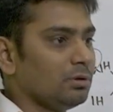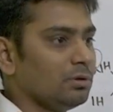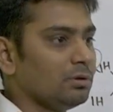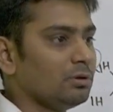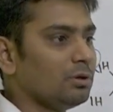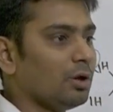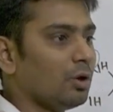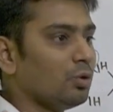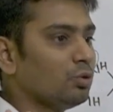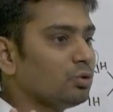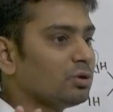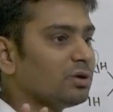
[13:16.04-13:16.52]

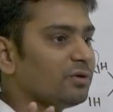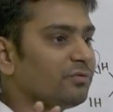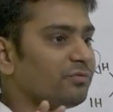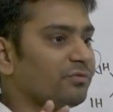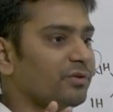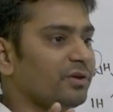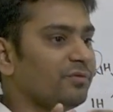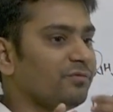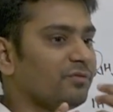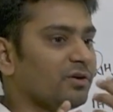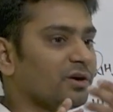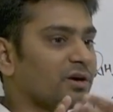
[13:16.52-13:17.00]
The outer
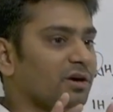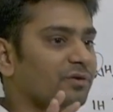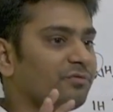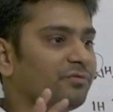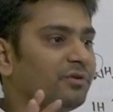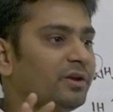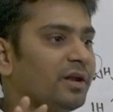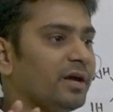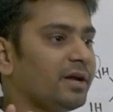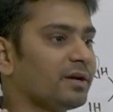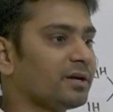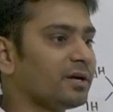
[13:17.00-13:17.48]
framework of
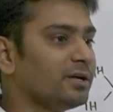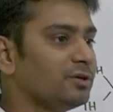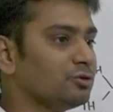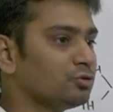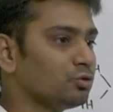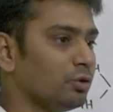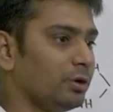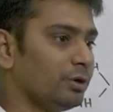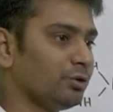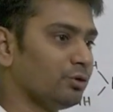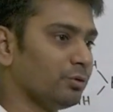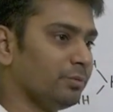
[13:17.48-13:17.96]
Vinayaka is
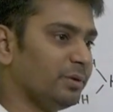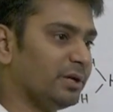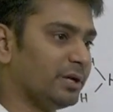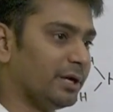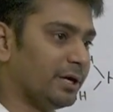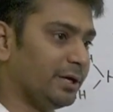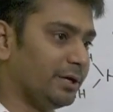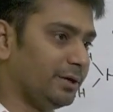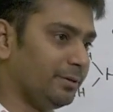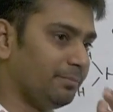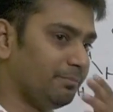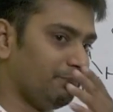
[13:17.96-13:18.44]
going to be
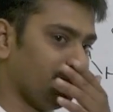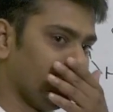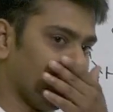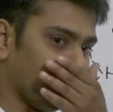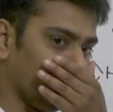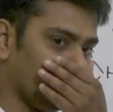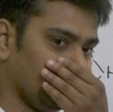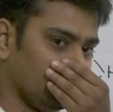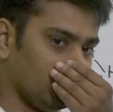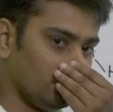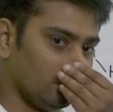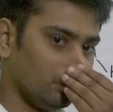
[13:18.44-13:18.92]
ready,
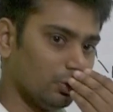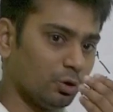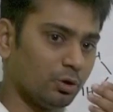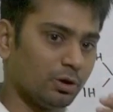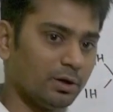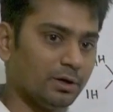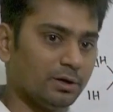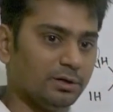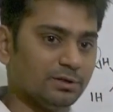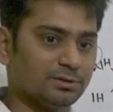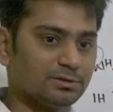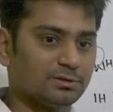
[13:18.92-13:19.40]
more
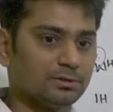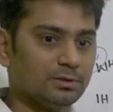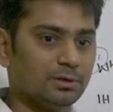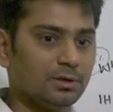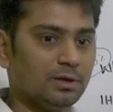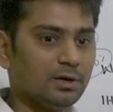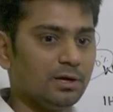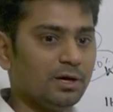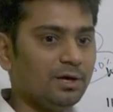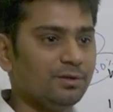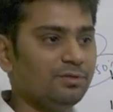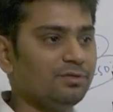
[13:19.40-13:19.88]
or less,
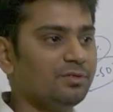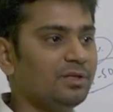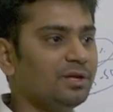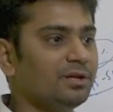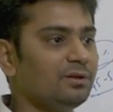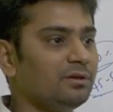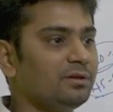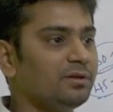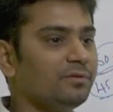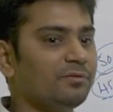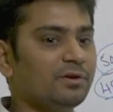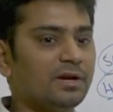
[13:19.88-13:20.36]
and
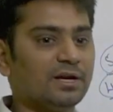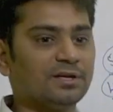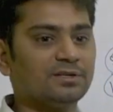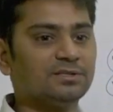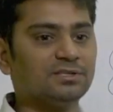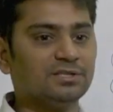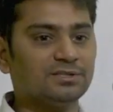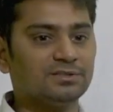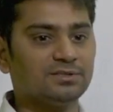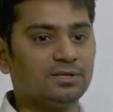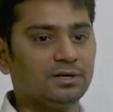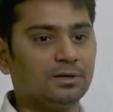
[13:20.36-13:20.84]
then they will
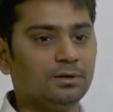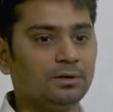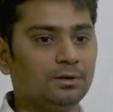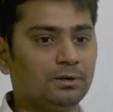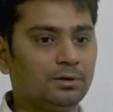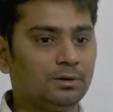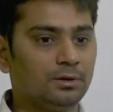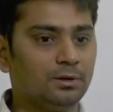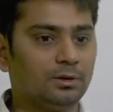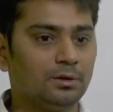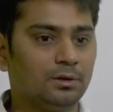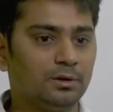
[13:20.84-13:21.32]
adjust the
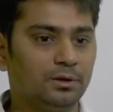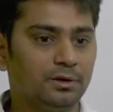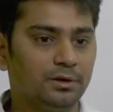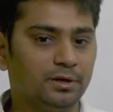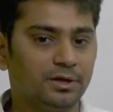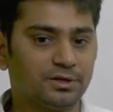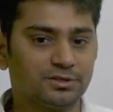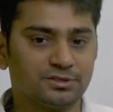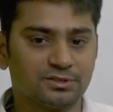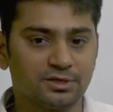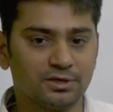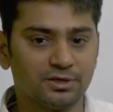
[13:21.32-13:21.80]

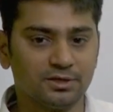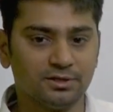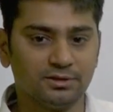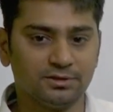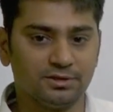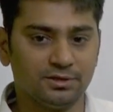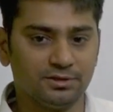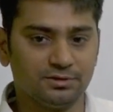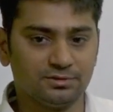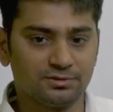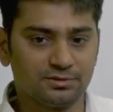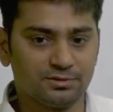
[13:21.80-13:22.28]
external
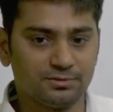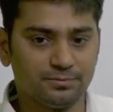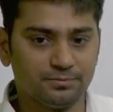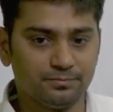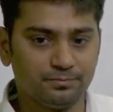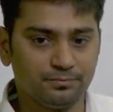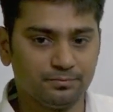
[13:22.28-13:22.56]
things.